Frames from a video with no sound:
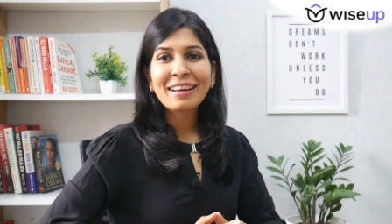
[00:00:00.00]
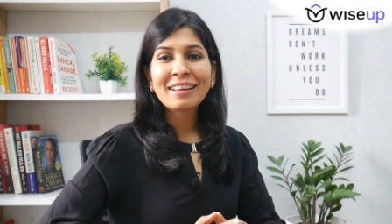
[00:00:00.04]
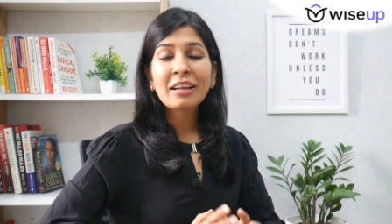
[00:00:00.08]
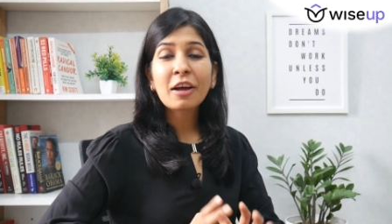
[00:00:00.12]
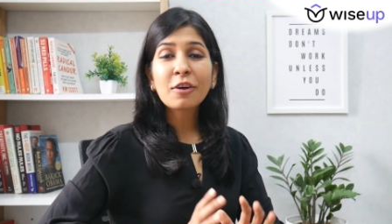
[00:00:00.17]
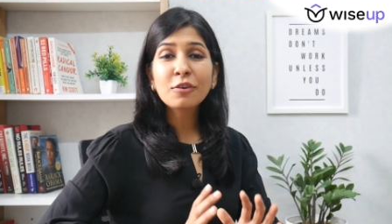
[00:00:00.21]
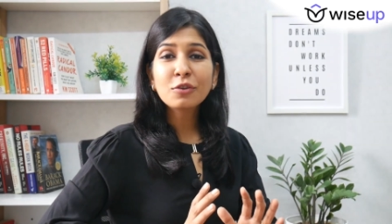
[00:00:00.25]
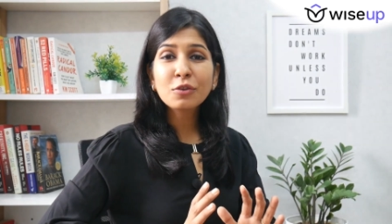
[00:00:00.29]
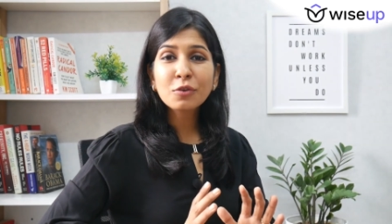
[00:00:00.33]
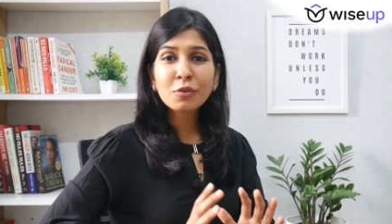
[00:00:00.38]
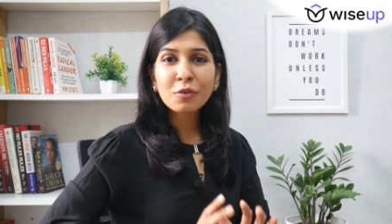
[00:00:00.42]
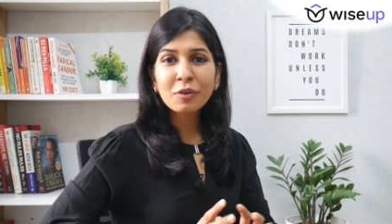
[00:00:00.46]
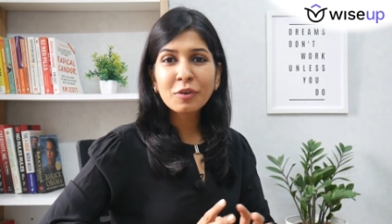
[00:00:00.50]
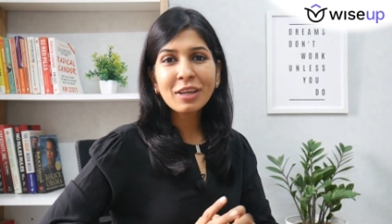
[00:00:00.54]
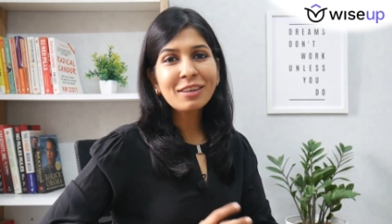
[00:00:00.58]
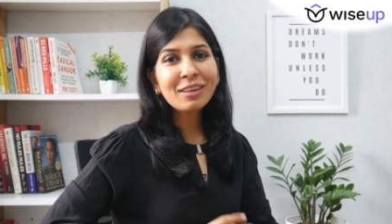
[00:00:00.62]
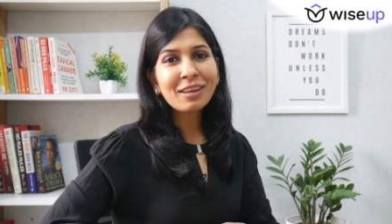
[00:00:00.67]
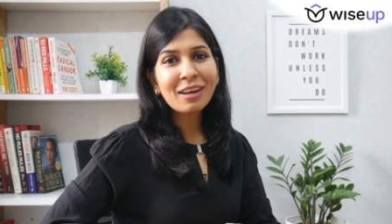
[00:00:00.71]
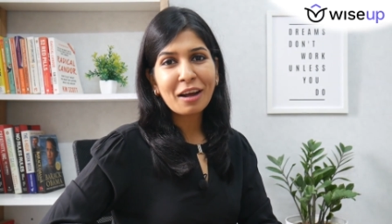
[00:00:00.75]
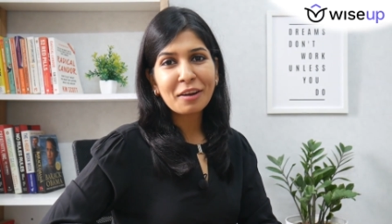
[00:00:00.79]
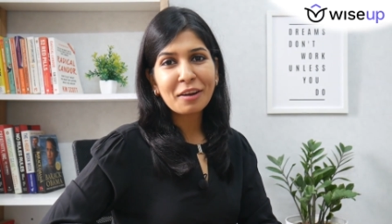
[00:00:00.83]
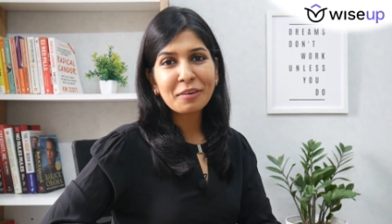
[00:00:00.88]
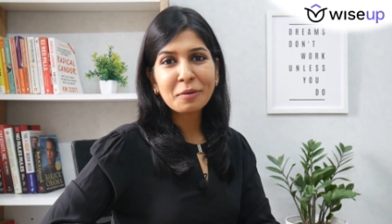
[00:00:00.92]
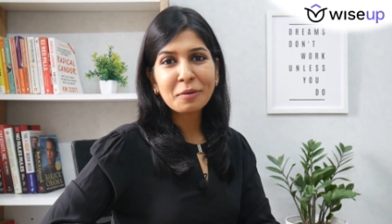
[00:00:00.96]
Now to create
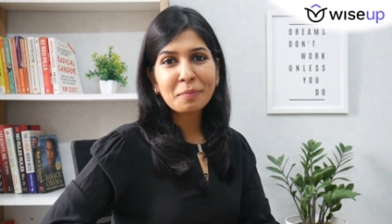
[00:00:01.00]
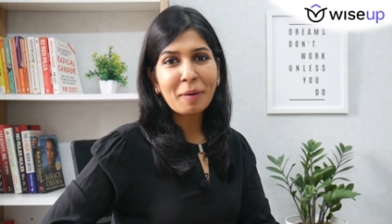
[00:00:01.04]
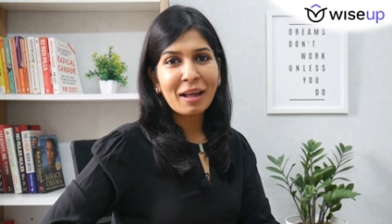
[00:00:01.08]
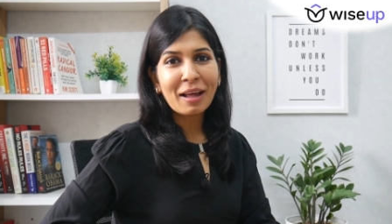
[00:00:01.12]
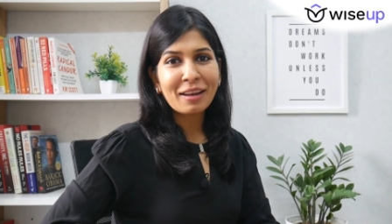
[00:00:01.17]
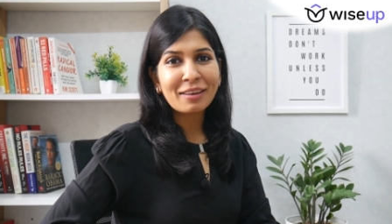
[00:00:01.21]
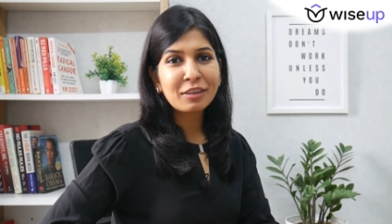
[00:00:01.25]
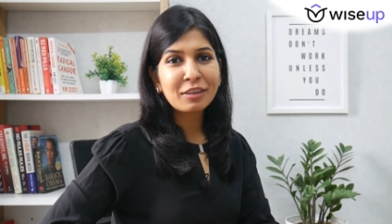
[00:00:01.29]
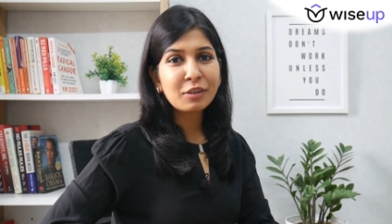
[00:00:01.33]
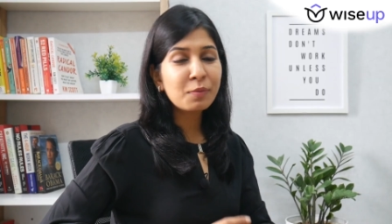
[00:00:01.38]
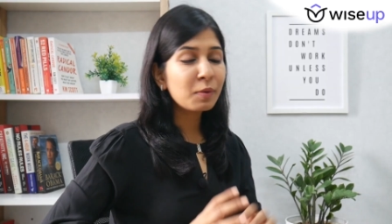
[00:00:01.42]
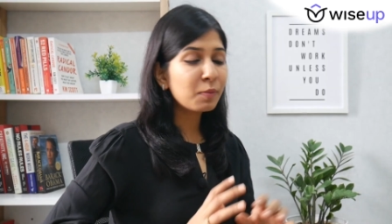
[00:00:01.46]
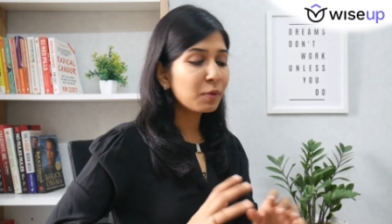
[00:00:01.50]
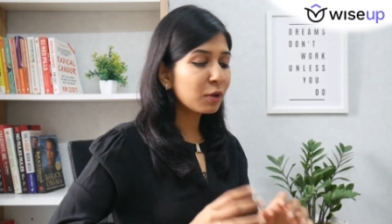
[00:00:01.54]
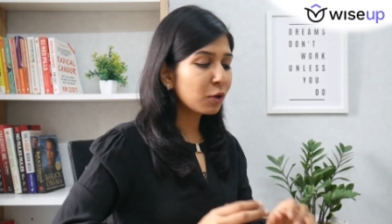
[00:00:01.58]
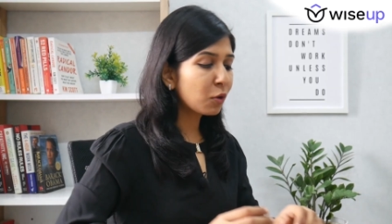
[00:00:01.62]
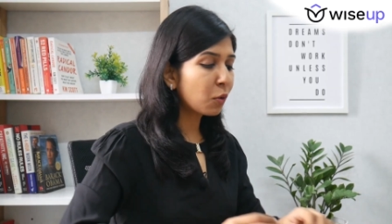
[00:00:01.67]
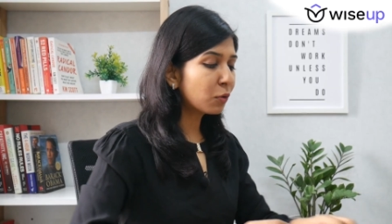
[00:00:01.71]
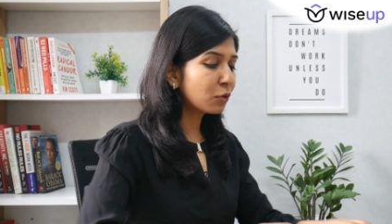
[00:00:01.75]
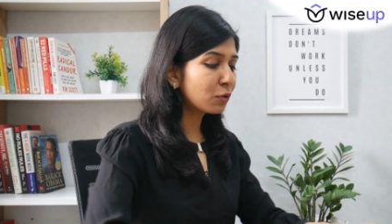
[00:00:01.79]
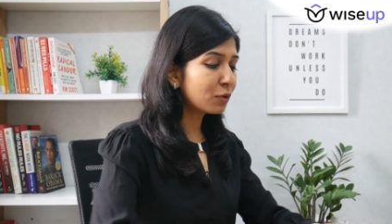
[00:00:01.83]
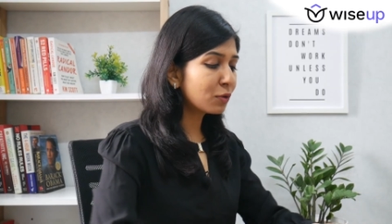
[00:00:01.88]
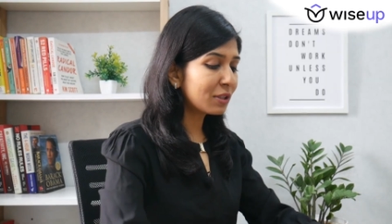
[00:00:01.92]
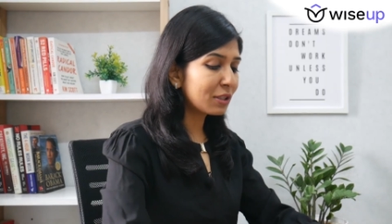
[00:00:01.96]
a color palette, we will
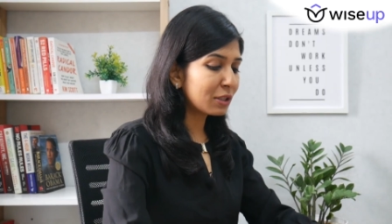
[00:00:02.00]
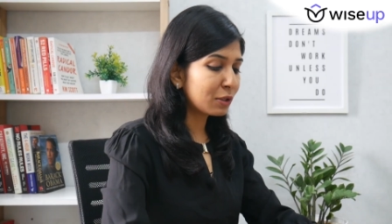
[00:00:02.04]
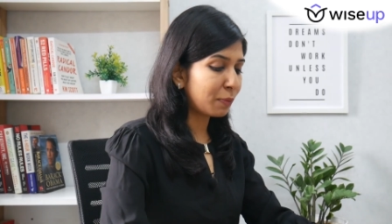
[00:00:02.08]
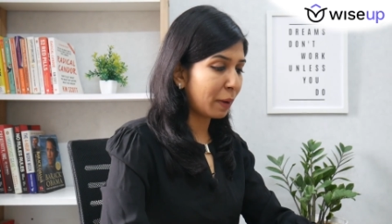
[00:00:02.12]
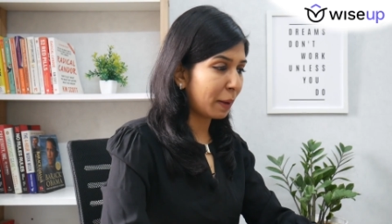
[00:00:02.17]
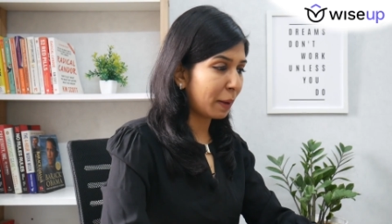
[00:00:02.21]
go to this